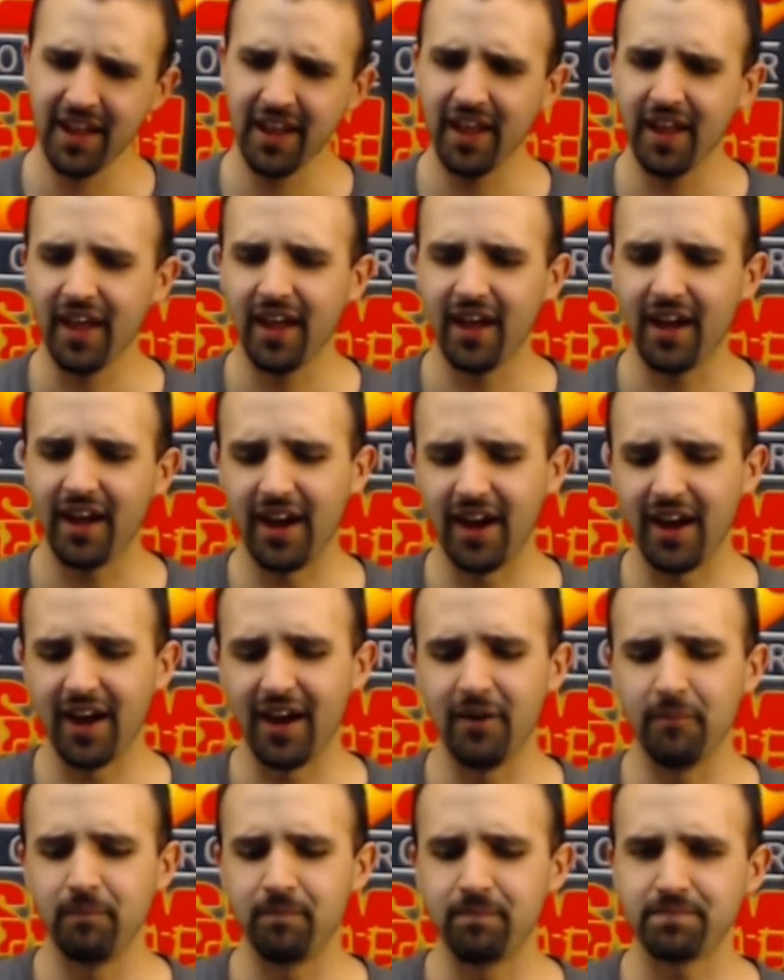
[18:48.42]

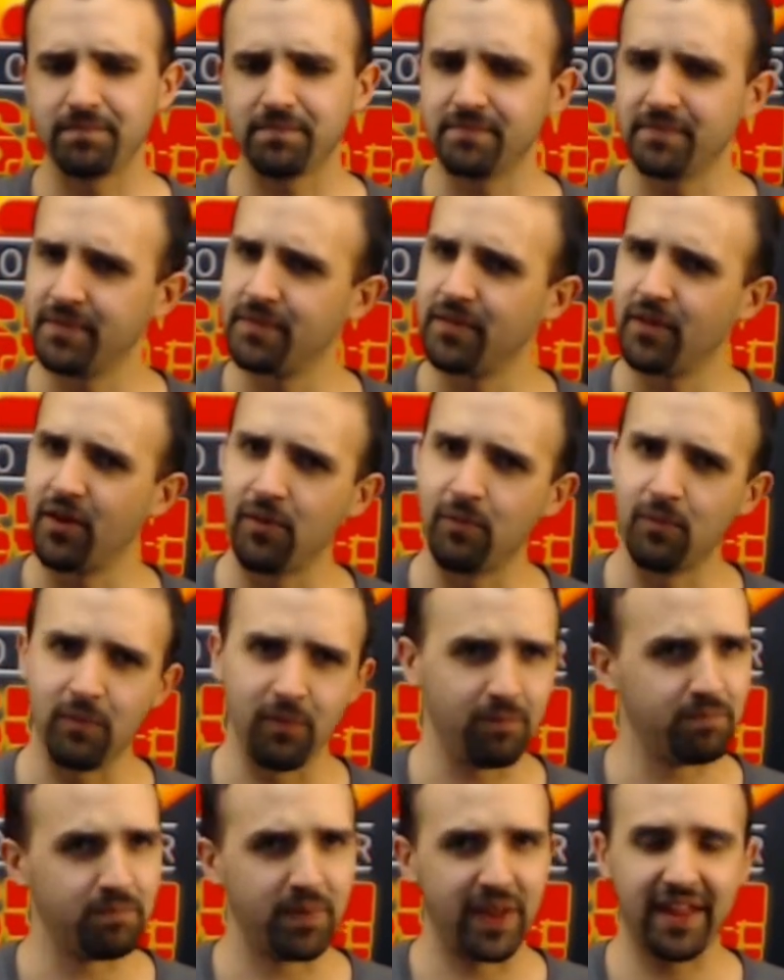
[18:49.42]
By
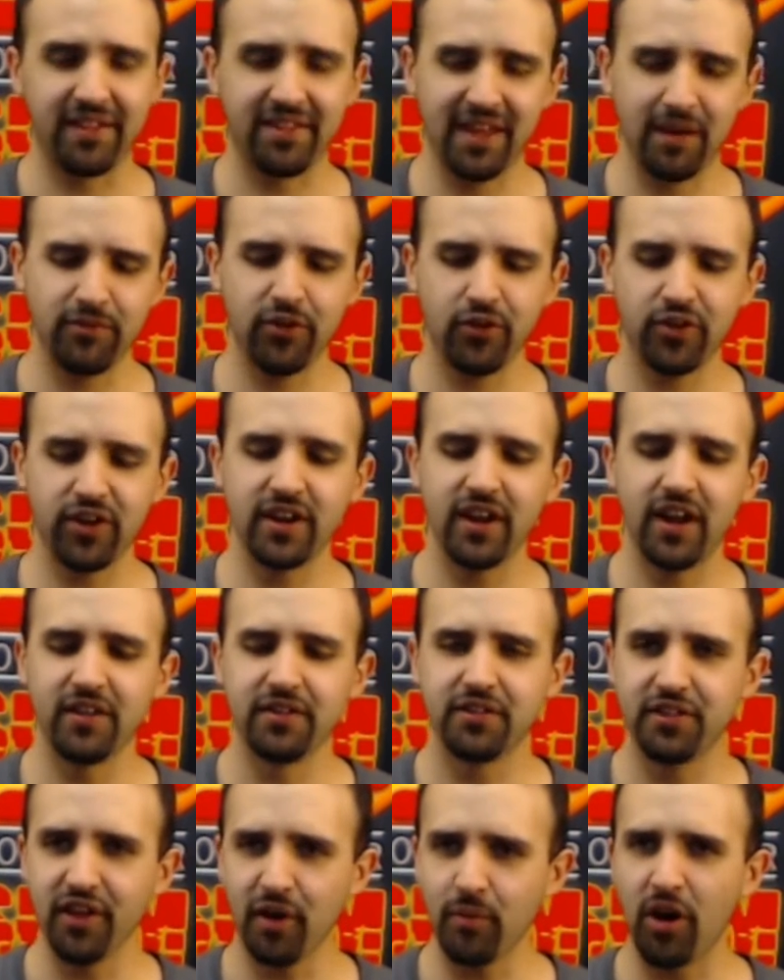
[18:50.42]
that same token,
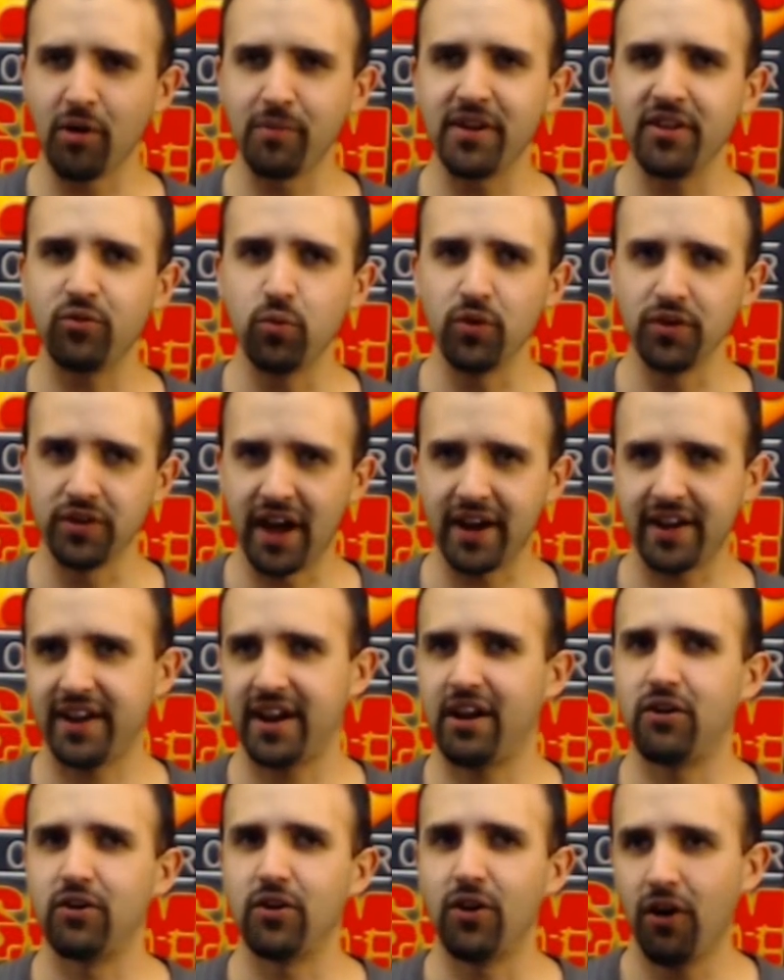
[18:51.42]
some armies will not
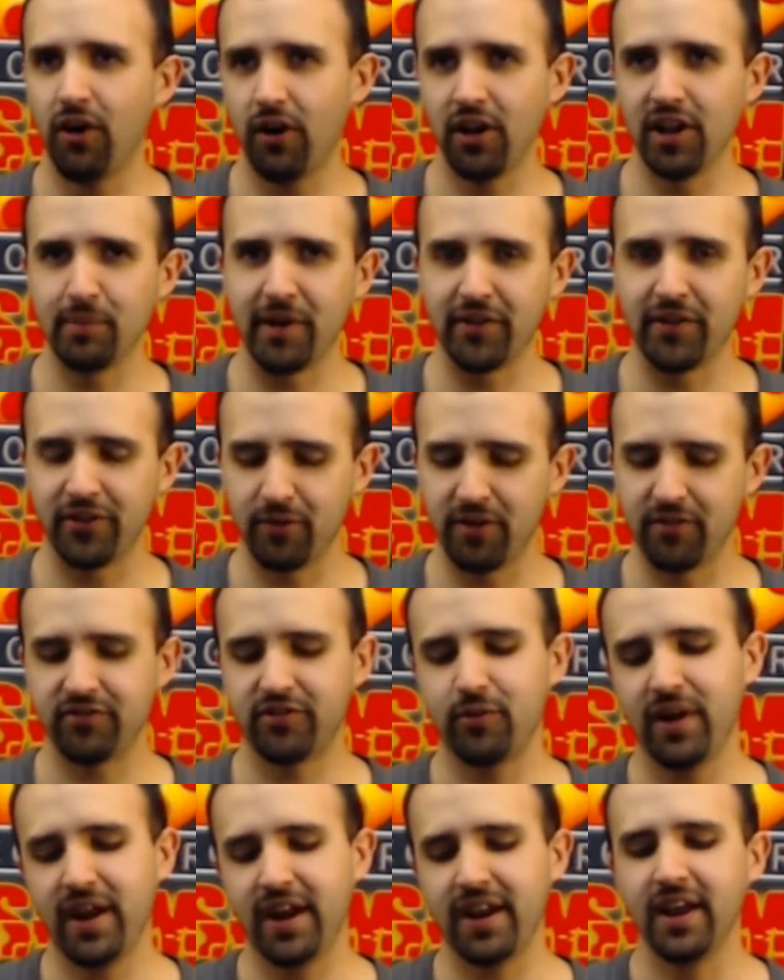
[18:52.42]
care at all about the rough
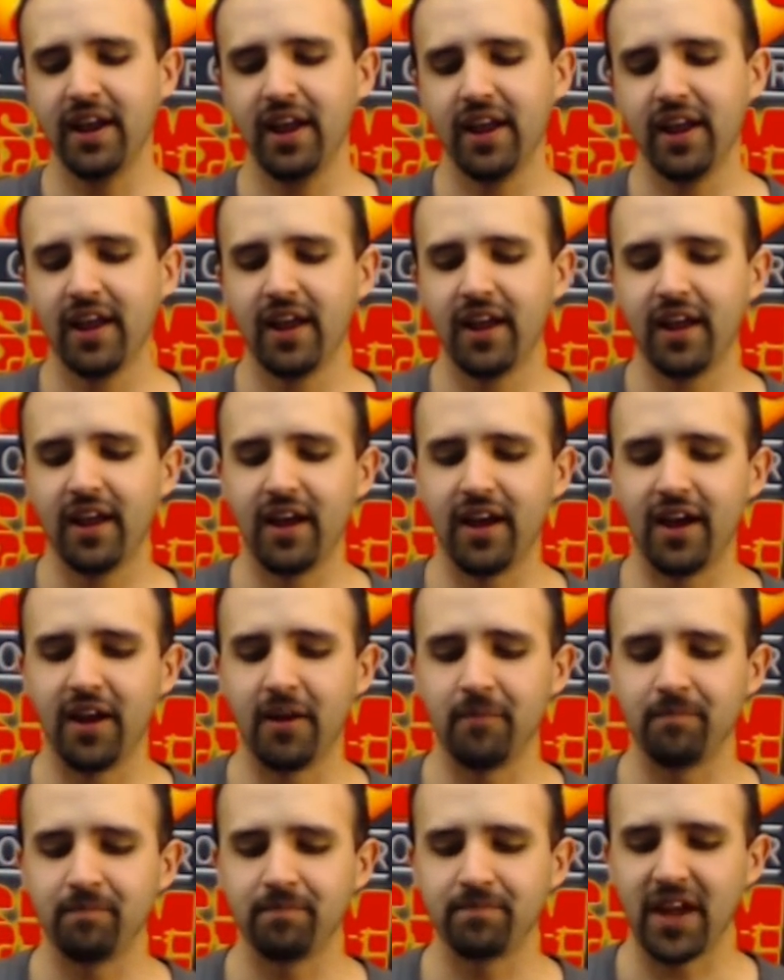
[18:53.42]
terrain.
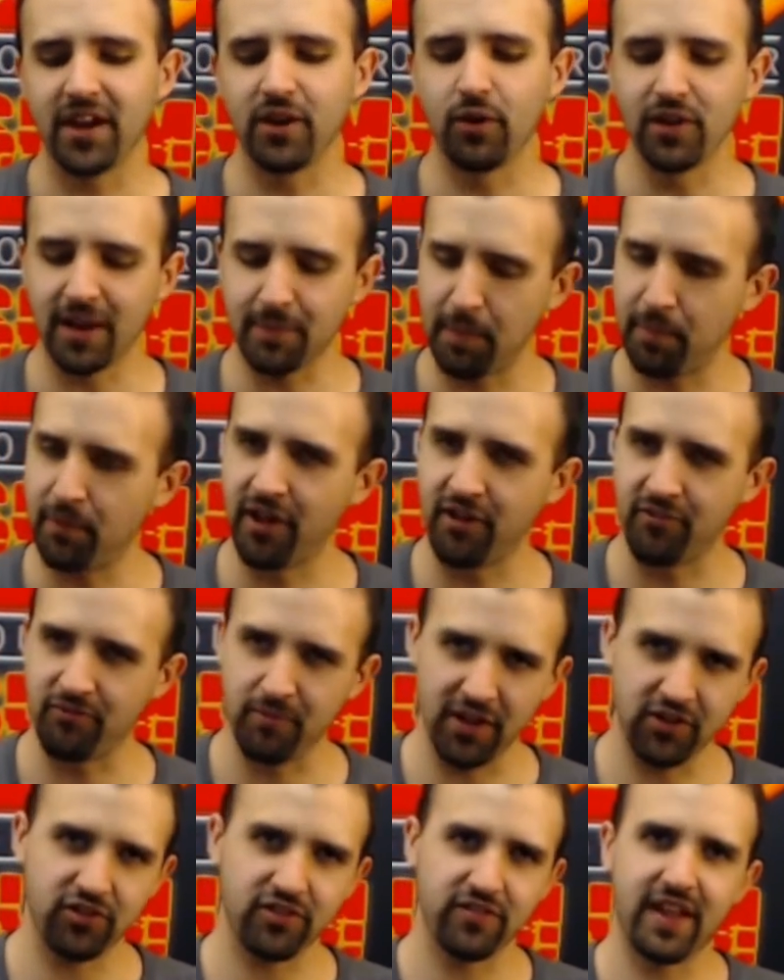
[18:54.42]
I know a lot of people have
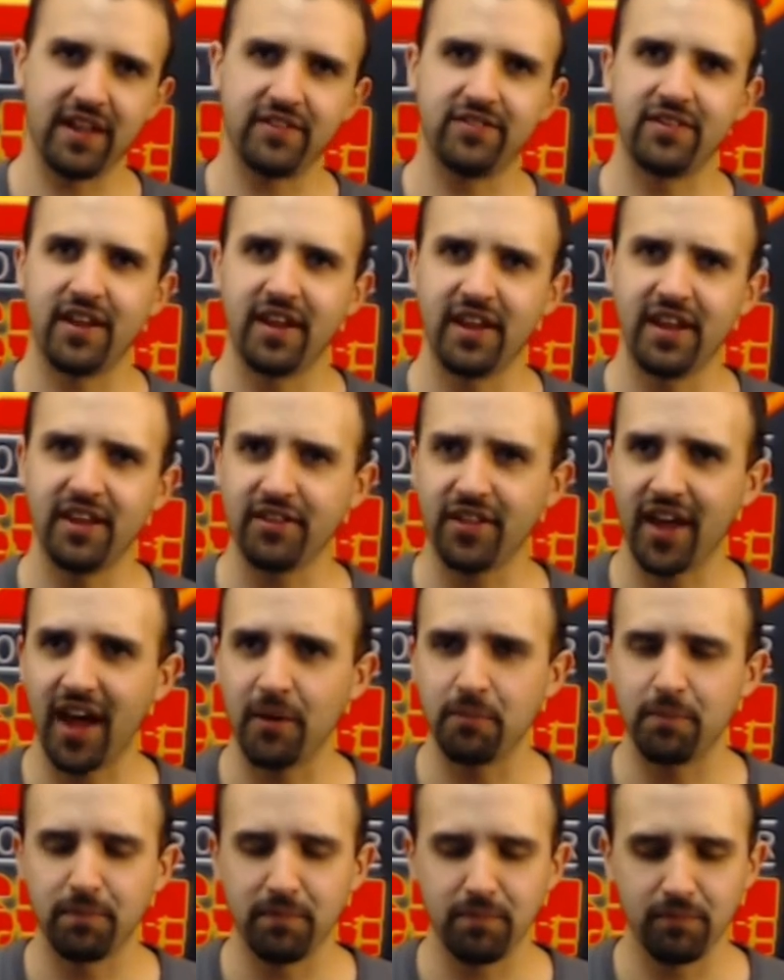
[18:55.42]
mentioned that he's got
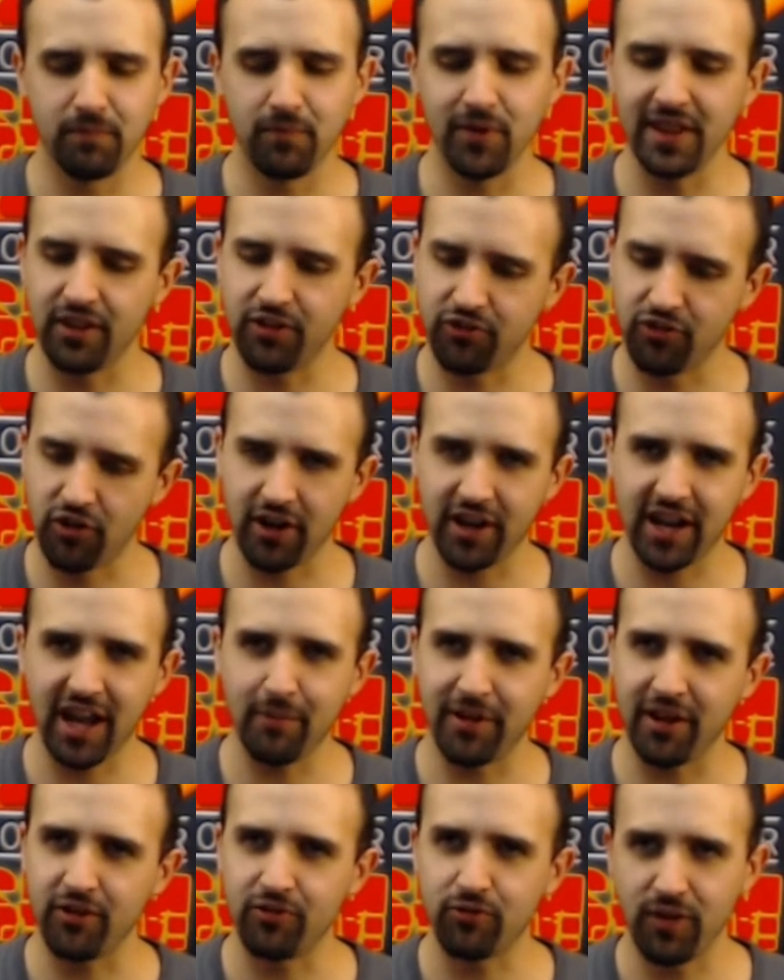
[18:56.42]
really strong game
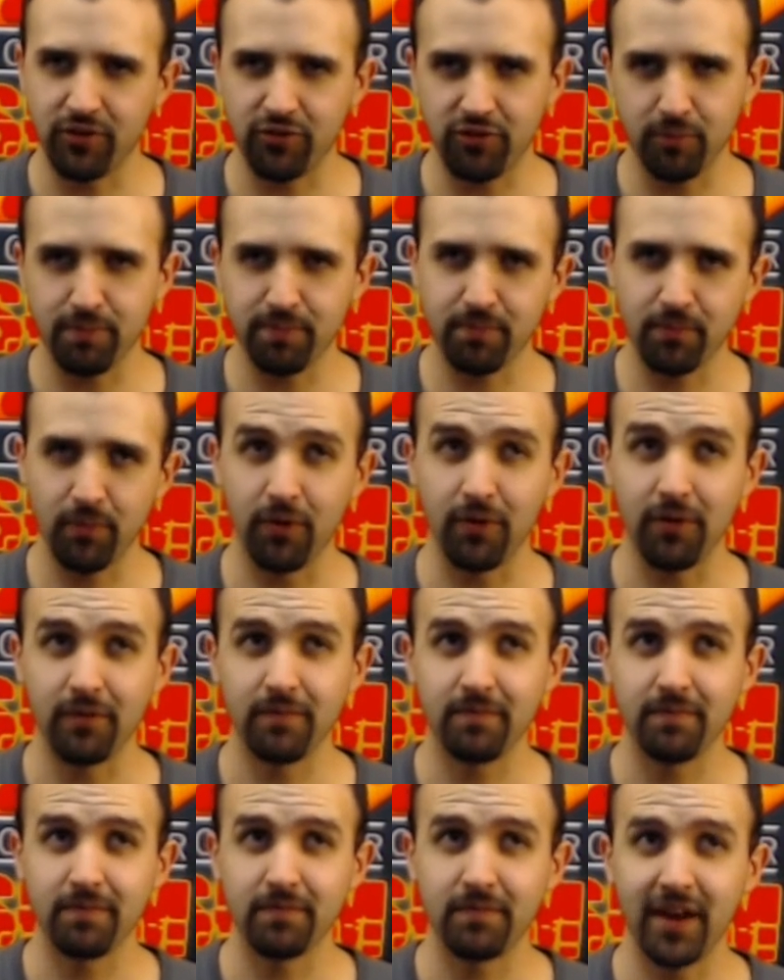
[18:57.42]
against
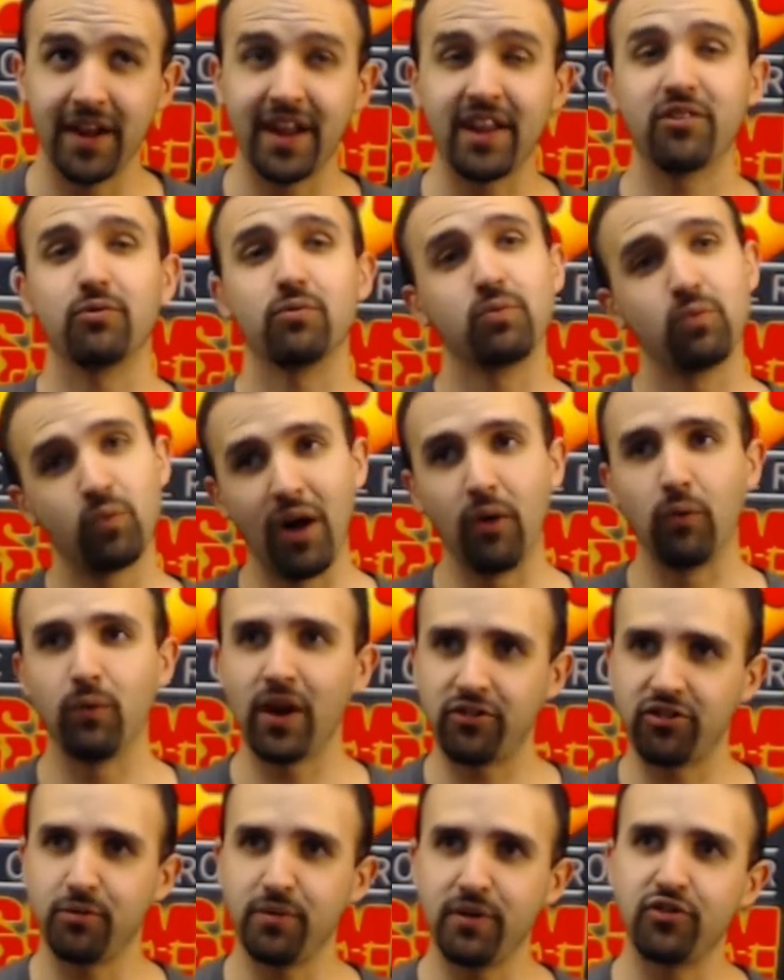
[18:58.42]

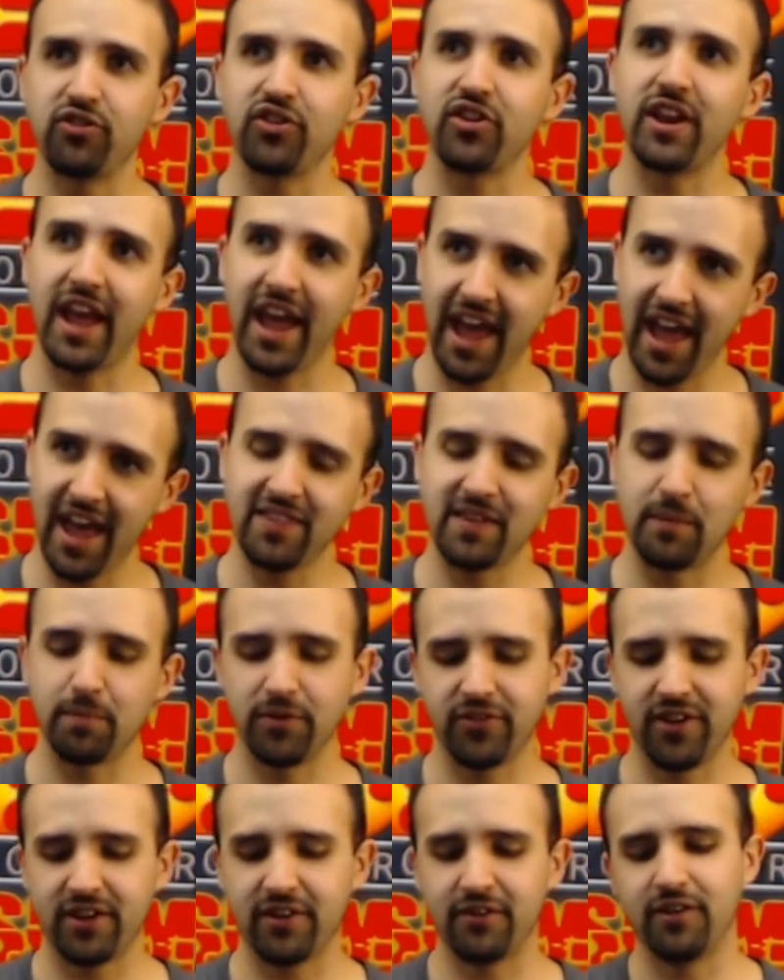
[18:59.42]
Retribution and the
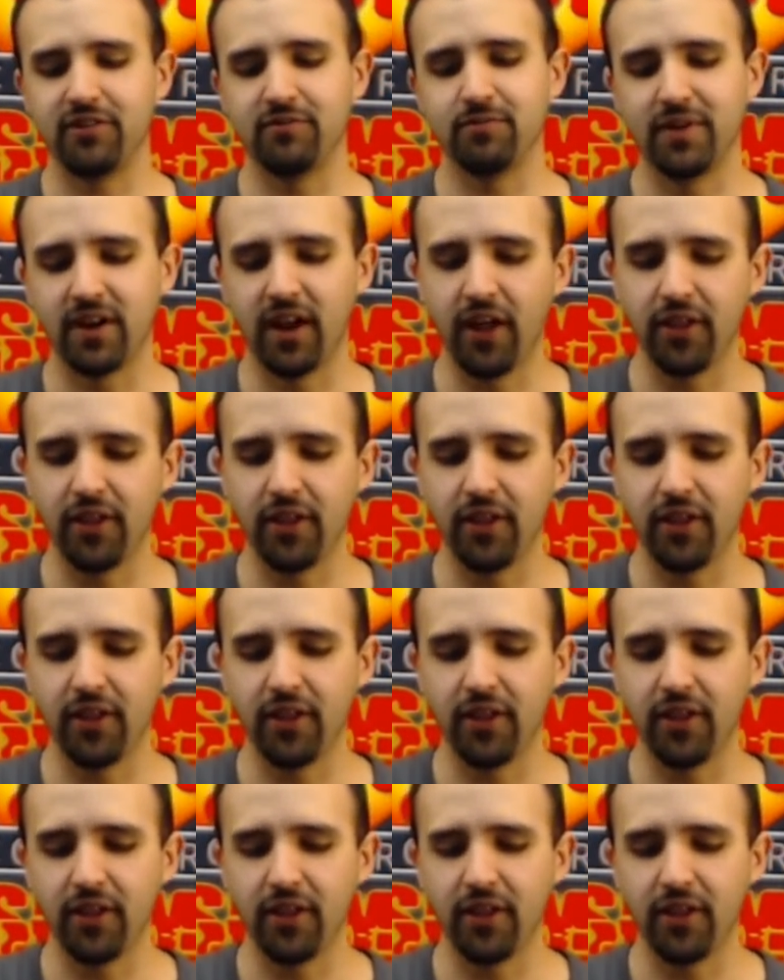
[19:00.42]
Protectorate of Menoth,